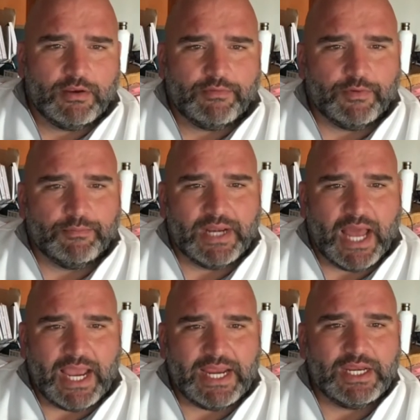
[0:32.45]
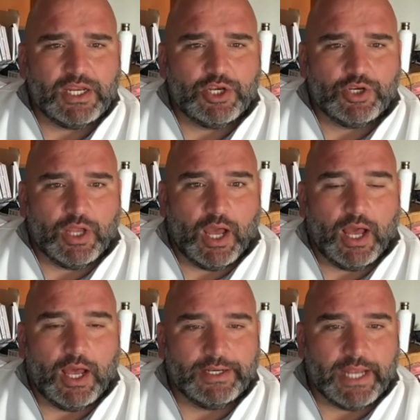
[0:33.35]
from 9,
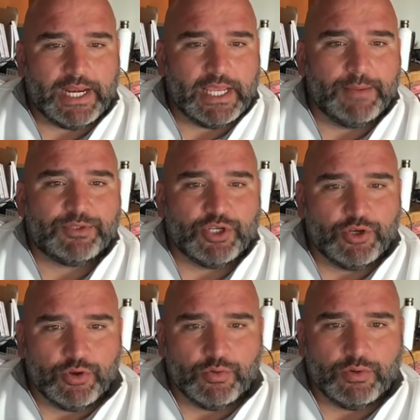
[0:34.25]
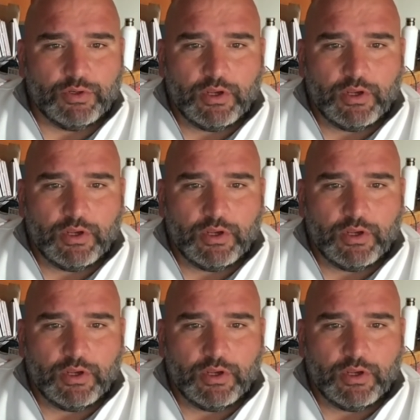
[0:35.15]
uh, 9 a.m. to noon.